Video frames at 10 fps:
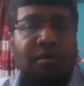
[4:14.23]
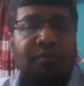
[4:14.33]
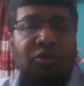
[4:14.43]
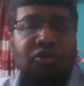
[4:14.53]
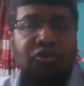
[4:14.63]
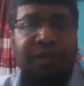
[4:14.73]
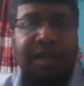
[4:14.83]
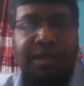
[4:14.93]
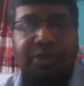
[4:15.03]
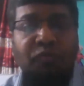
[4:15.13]
most
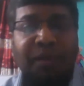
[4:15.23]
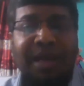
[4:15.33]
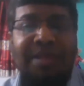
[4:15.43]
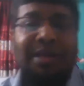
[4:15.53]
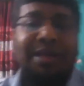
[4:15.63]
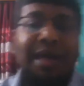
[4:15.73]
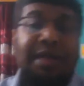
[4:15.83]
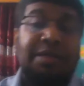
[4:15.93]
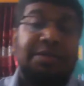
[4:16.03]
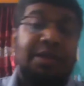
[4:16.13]
dominating supernatural
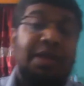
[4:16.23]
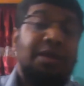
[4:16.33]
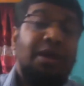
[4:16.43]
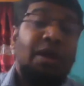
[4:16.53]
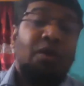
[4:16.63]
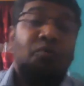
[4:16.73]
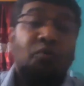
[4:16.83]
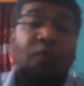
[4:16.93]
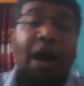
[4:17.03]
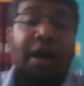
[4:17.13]
characters here
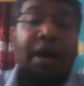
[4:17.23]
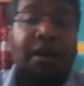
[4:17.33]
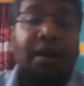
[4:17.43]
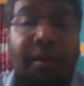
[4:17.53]
who are